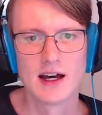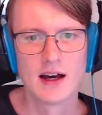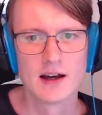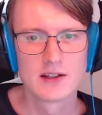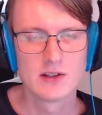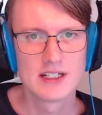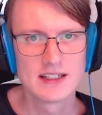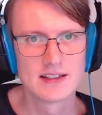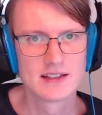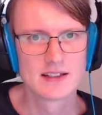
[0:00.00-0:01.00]
you
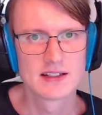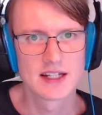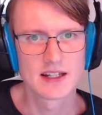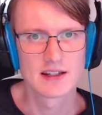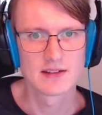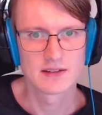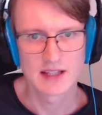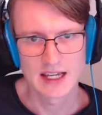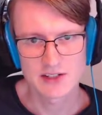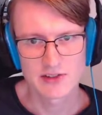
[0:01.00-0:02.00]
need an
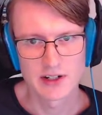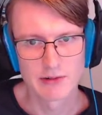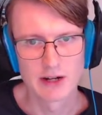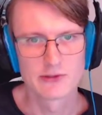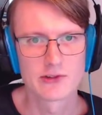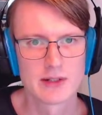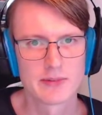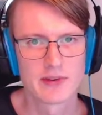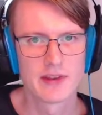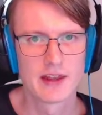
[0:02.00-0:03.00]
extra round trip
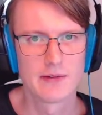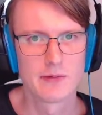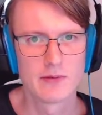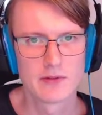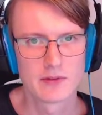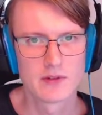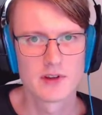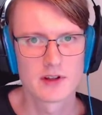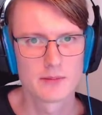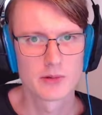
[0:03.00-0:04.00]
than
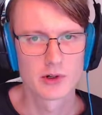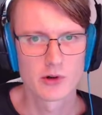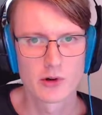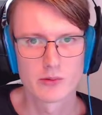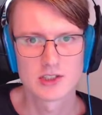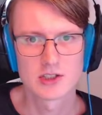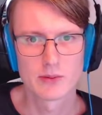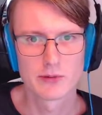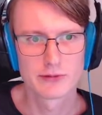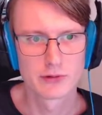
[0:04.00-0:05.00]
the protocol we showed
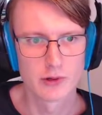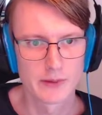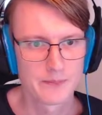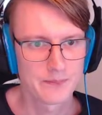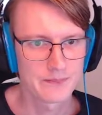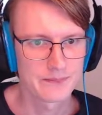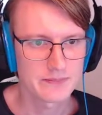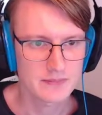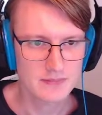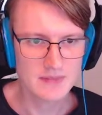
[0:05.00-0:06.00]
before.
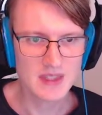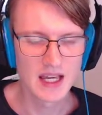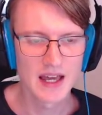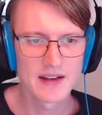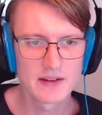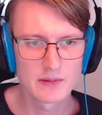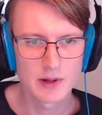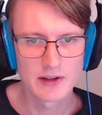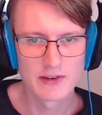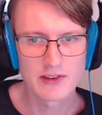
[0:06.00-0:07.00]
And
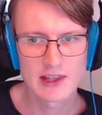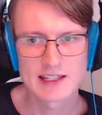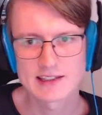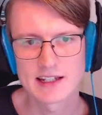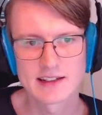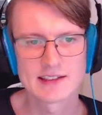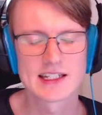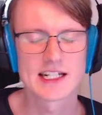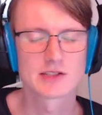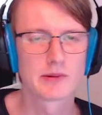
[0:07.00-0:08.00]
one of the things that the
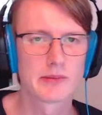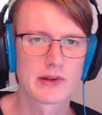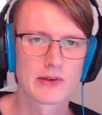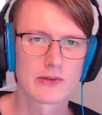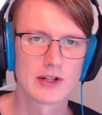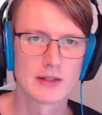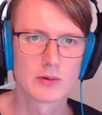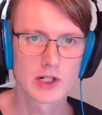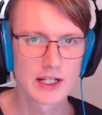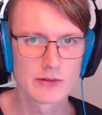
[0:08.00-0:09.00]
TLS 1.3
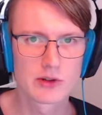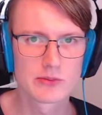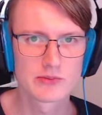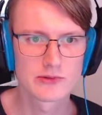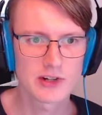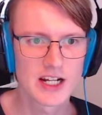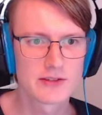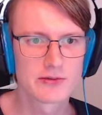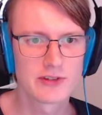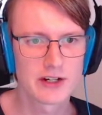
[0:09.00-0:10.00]
working group
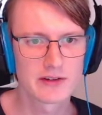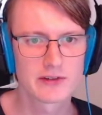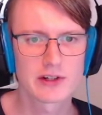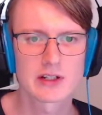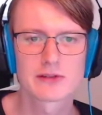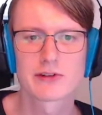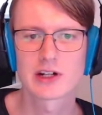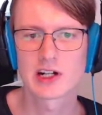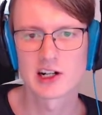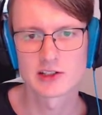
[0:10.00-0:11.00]
tried very, very,
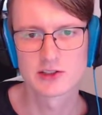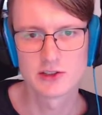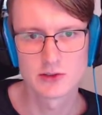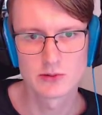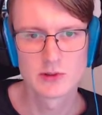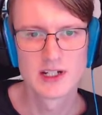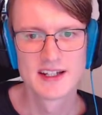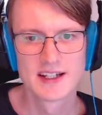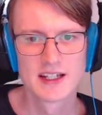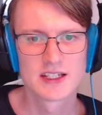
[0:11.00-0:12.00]
very hard to do
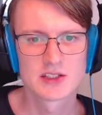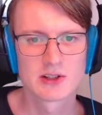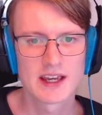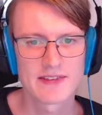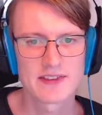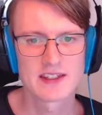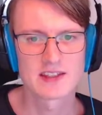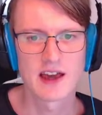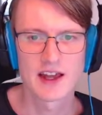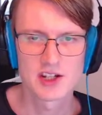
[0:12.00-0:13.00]
to get this
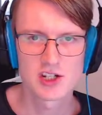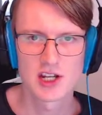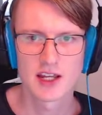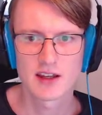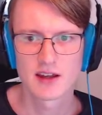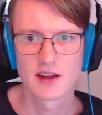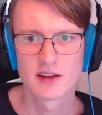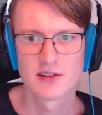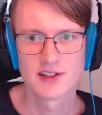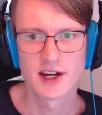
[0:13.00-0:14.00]
handshake
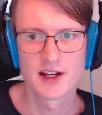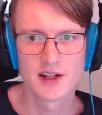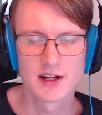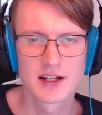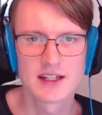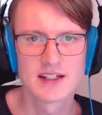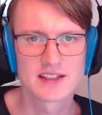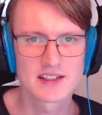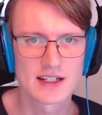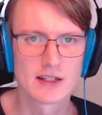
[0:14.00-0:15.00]
done in a
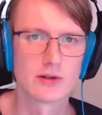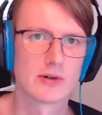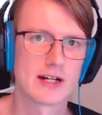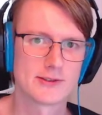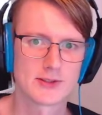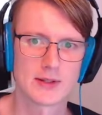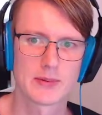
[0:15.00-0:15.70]
single round trip.